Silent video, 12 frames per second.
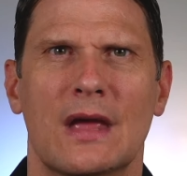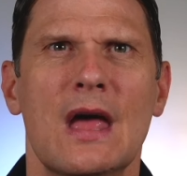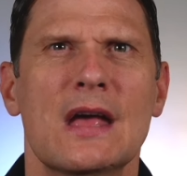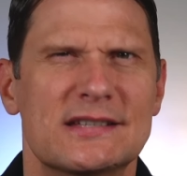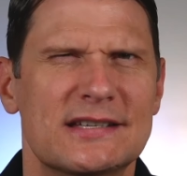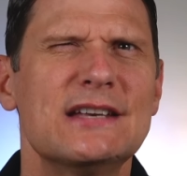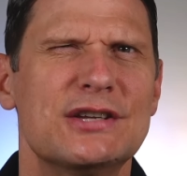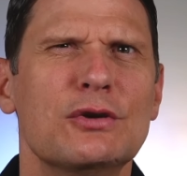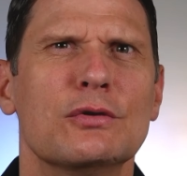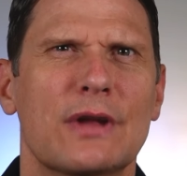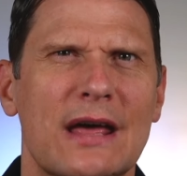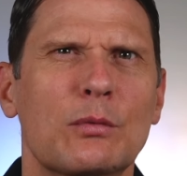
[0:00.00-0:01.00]
Stay
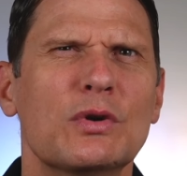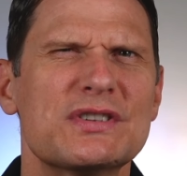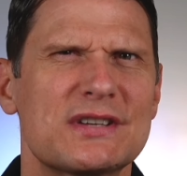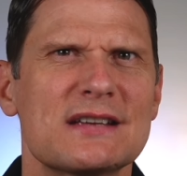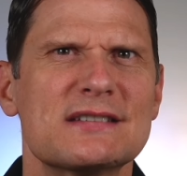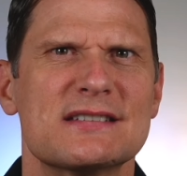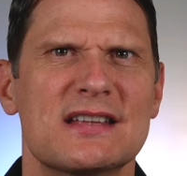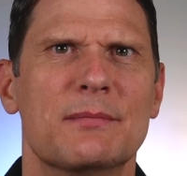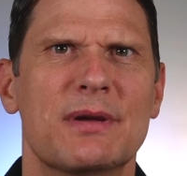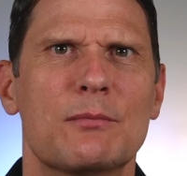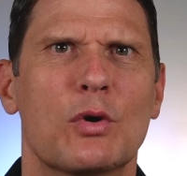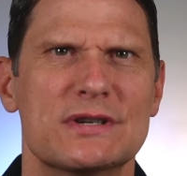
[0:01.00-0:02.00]
tuned and we'll discuss this in a
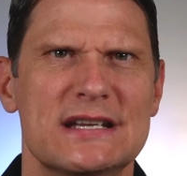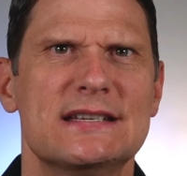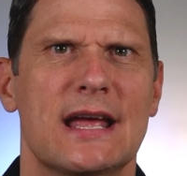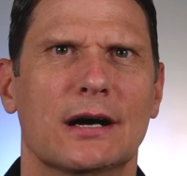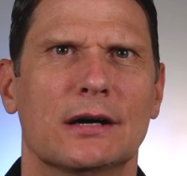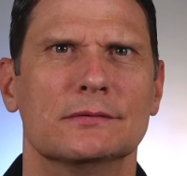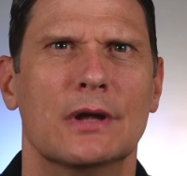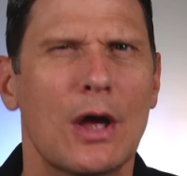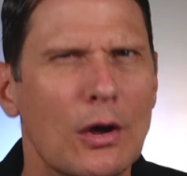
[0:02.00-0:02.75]
bit more detail.